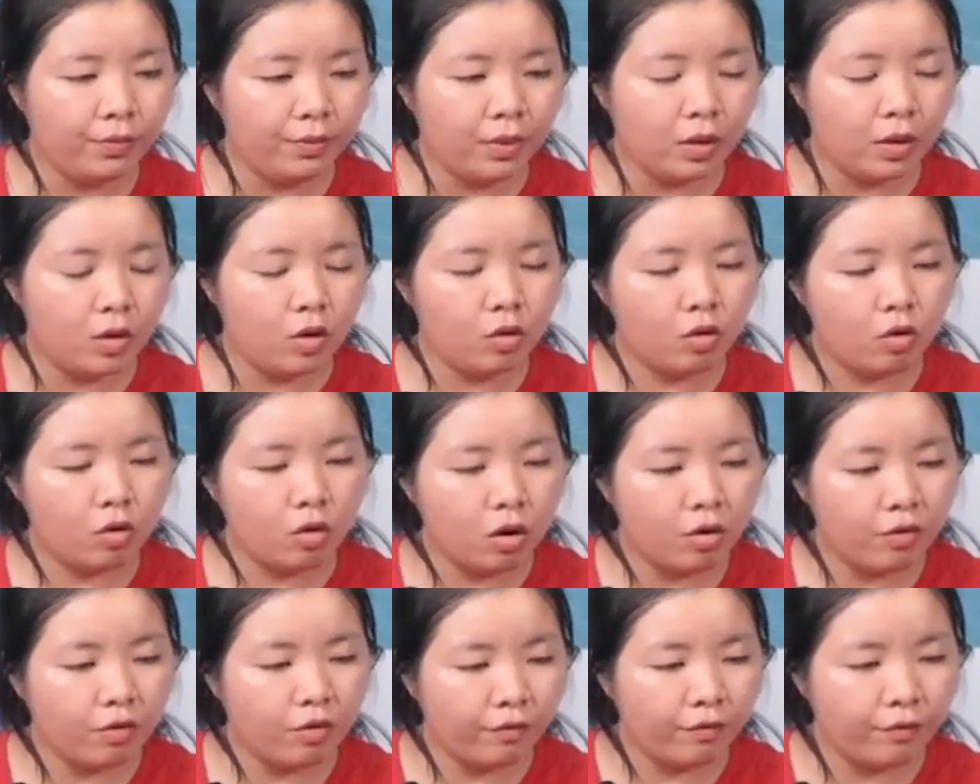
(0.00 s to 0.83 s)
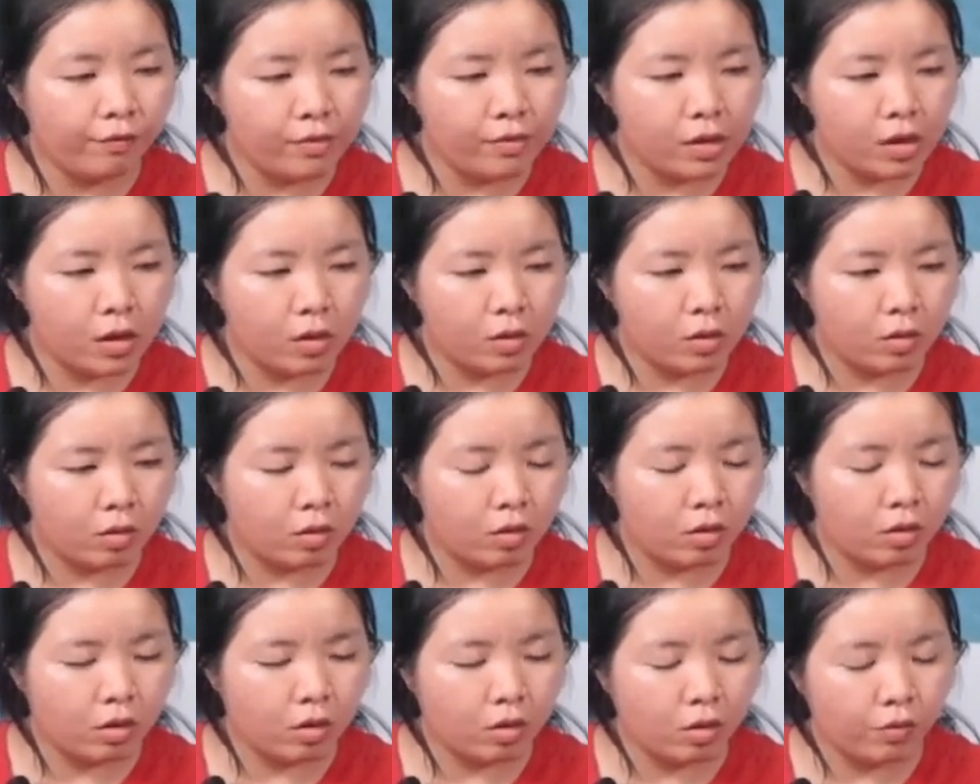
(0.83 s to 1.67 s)
or,
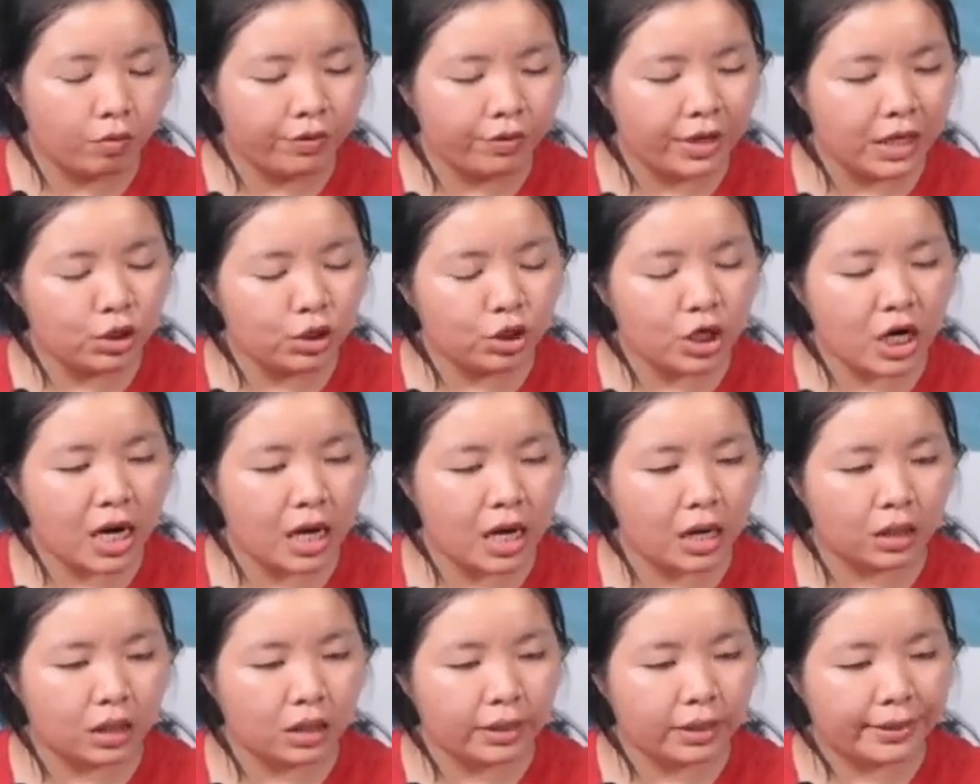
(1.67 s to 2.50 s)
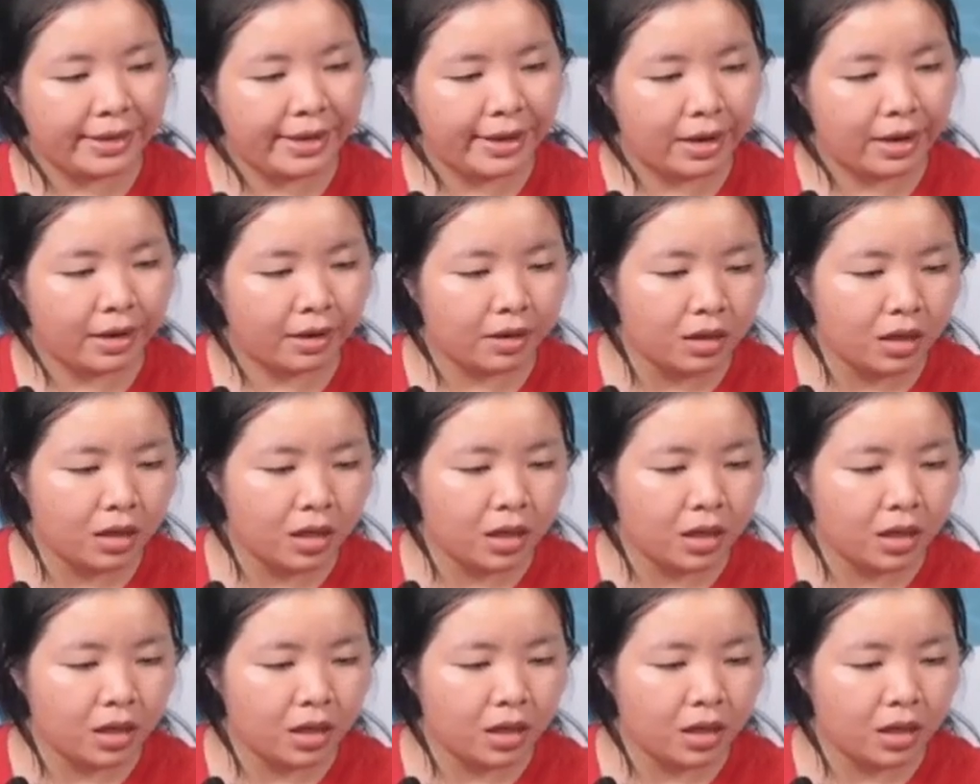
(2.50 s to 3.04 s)
or, or WeChat, yeah.